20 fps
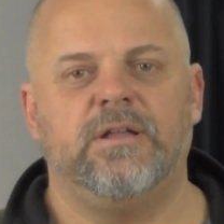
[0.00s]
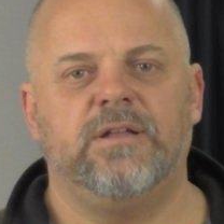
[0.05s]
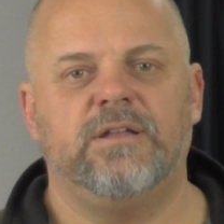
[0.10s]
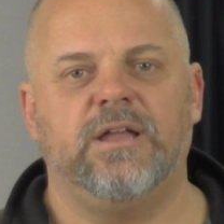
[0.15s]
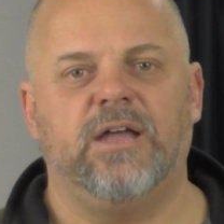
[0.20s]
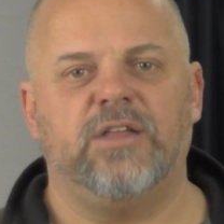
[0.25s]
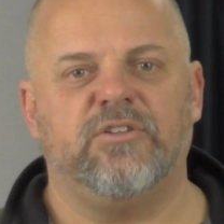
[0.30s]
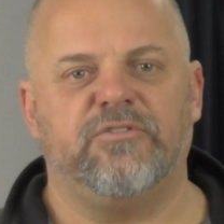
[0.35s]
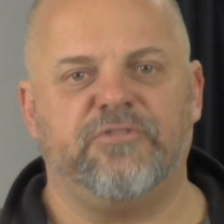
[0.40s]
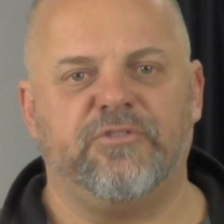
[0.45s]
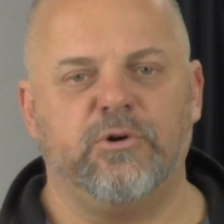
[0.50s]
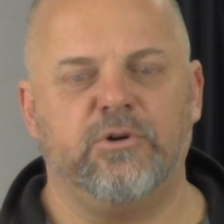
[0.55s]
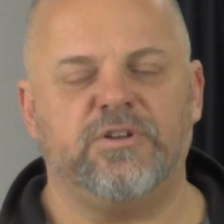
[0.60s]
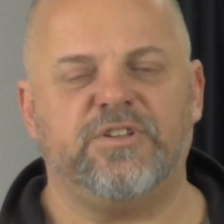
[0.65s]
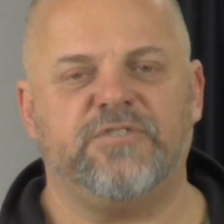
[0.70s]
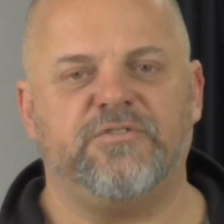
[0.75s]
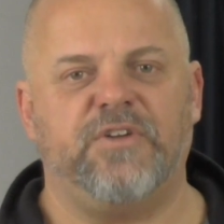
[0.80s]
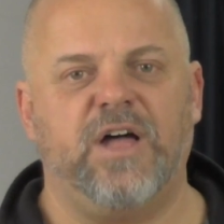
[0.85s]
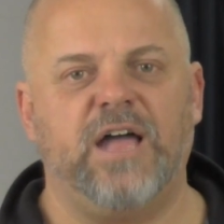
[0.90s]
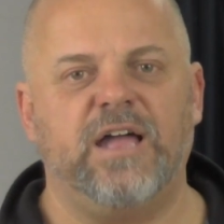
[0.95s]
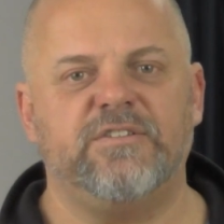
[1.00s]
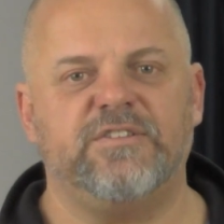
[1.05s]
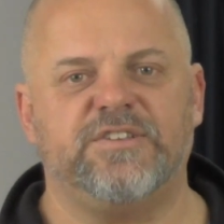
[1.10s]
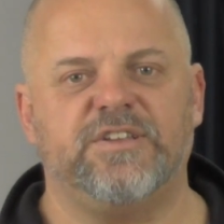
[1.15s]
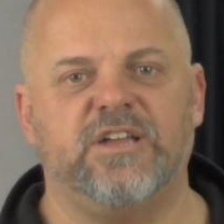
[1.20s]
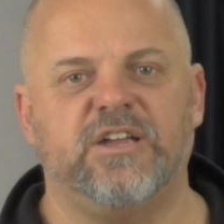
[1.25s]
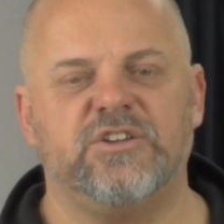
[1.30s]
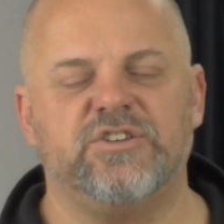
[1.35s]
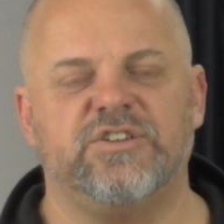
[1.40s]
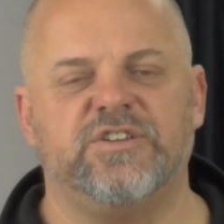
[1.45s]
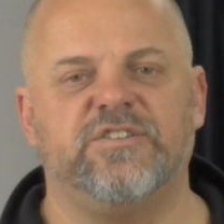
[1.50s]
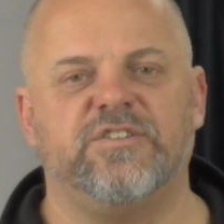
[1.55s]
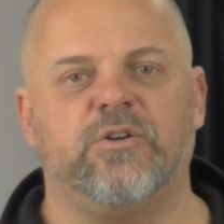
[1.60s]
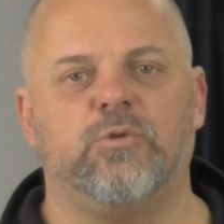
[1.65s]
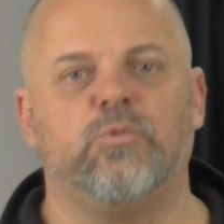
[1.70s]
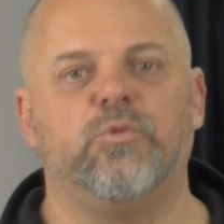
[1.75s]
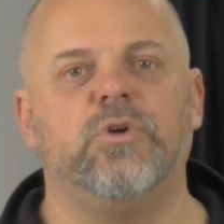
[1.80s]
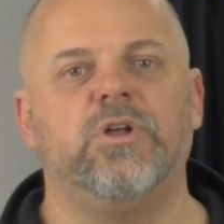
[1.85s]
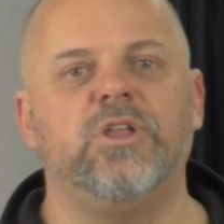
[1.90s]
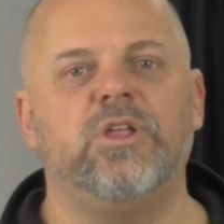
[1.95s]
Now, the first 5 sections
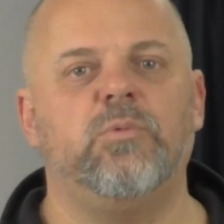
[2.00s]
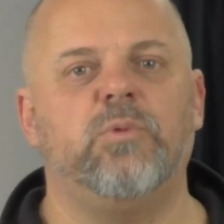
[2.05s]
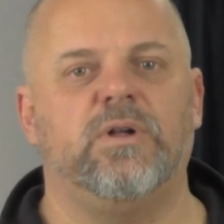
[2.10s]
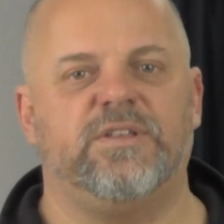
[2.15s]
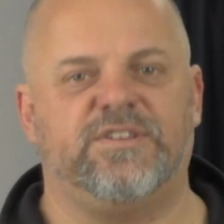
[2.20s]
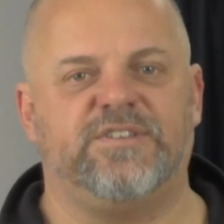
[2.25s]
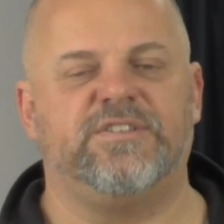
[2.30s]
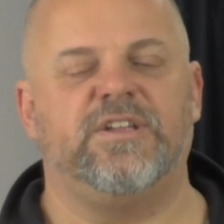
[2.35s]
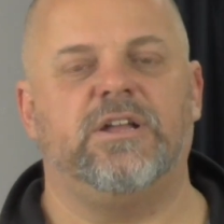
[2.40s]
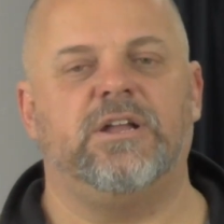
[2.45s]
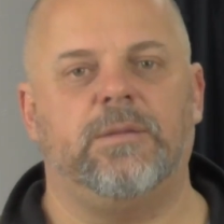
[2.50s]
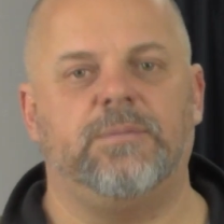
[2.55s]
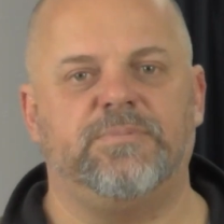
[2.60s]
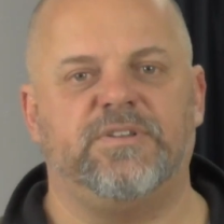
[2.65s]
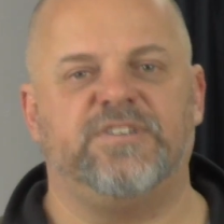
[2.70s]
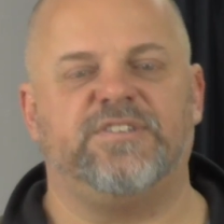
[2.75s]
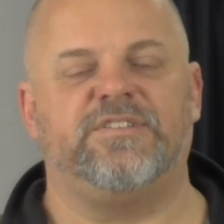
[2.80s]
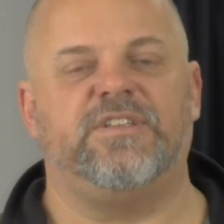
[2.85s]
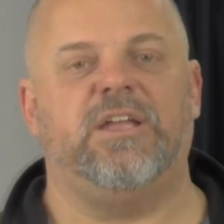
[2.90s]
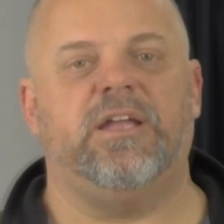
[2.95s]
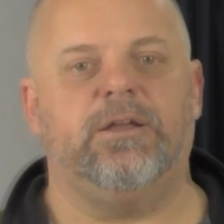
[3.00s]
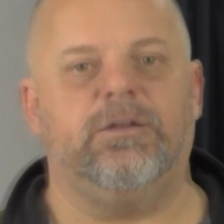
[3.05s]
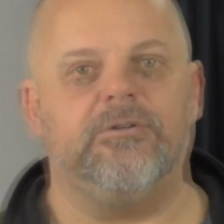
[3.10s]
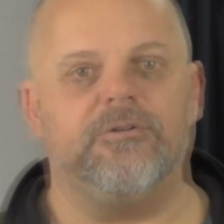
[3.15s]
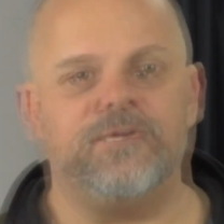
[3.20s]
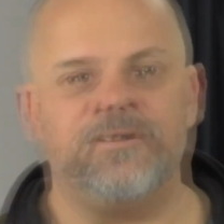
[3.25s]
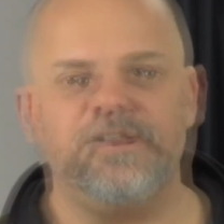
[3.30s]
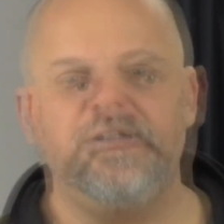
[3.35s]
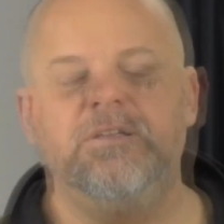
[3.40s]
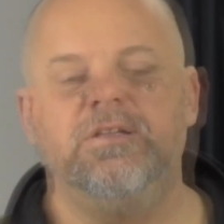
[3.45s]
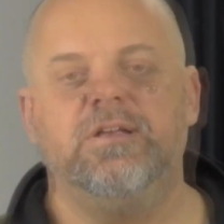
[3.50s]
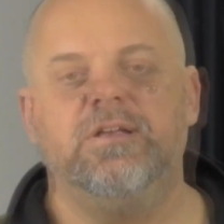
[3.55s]
are really what set up the standard.